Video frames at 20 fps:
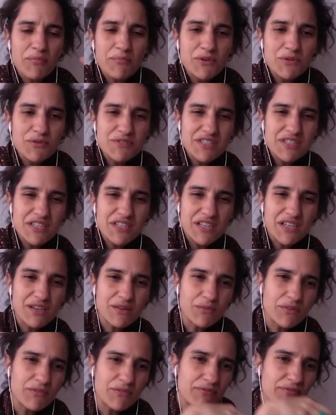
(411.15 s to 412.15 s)
music
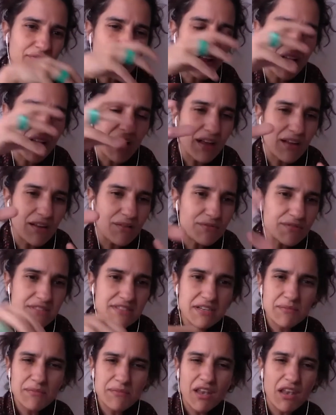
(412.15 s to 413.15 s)
with a
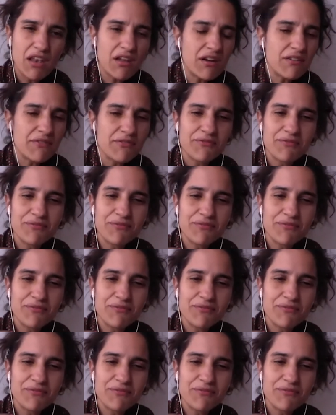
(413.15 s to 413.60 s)
lot of